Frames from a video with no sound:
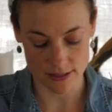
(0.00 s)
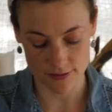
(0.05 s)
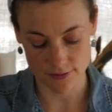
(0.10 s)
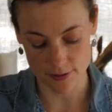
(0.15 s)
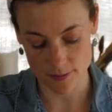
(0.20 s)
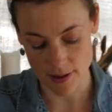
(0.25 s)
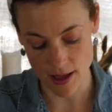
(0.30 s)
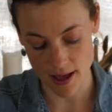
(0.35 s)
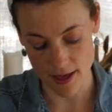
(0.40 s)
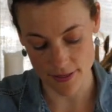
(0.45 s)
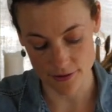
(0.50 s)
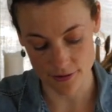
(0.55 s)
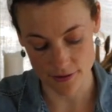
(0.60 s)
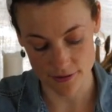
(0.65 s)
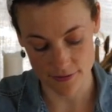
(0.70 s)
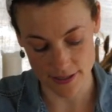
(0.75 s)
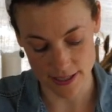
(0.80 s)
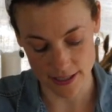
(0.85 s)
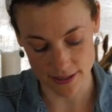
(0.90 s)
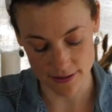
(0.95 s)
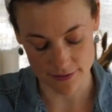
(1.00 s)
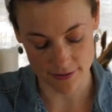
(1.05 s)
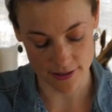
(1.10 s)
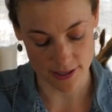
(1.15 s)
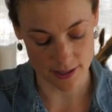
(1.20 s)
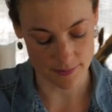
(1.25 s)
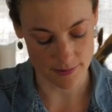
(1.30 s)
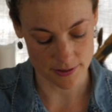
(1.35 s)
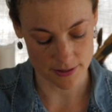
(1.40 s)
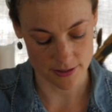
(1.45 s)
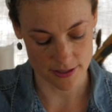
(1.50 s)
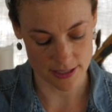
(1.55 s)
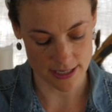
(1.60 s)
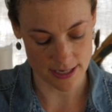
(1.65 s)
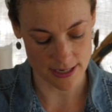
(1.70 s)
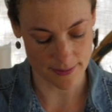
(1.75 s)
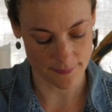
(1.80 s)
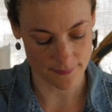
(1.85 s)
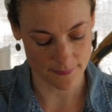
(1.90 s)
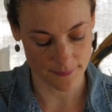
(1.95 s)
It's from Hawthorne Valley Farm, which
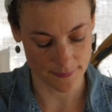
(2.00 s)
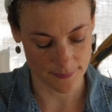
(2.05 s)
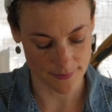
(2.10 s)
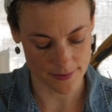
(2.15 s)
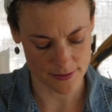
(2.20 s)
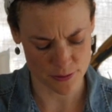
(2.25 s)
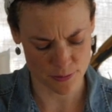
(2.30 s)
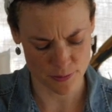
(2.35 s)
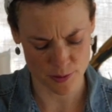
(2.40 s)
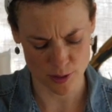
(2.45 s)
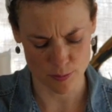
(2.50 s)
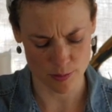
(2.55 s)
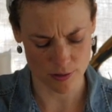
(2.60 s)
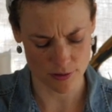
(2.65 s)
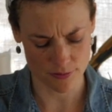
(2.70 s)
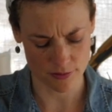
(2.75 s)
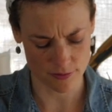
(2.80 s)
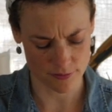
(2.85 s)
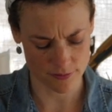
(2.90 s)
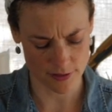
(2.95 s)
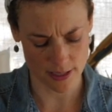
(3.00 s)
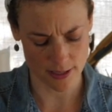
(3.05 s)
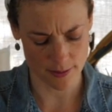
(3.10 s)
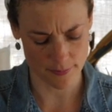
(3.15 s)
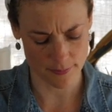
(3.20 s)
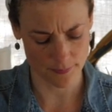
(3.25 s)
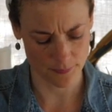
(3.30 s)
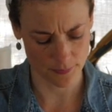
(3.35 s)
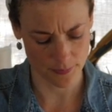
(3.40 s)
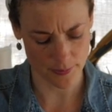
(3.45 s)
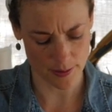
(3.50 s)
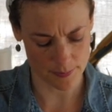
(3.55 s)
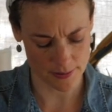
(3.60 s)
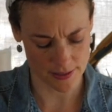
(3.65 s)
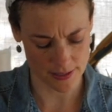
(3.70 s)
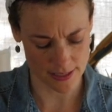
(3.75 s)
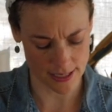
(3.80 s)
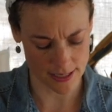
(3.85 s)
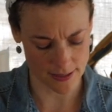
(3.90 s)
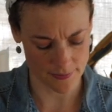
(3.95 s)
is a really beautiful farm
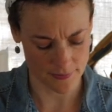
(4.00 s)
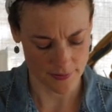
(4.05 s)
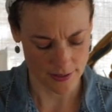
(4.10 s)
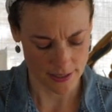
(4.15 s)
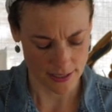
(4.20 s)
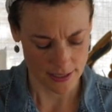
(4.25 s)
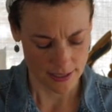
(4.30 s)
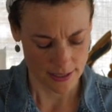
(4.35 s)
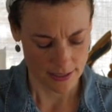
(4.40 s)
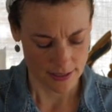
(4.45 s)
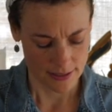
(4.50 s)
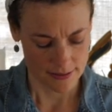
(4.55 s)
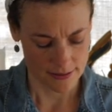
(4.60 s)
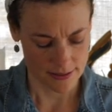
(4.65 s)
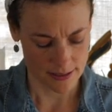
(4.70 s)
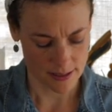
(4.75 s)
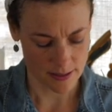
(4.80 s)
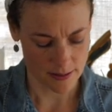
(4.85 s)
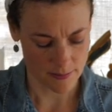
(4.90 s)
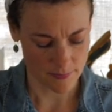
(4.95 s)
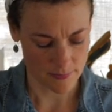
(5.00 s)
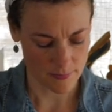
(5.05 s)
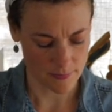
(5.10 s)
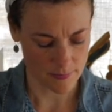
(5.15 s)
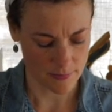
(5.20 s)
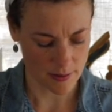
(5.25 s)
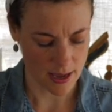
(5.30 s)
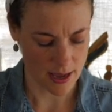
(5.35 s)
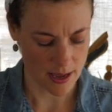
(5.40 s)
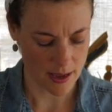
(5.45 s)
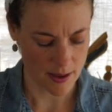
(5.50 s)
upstate. Some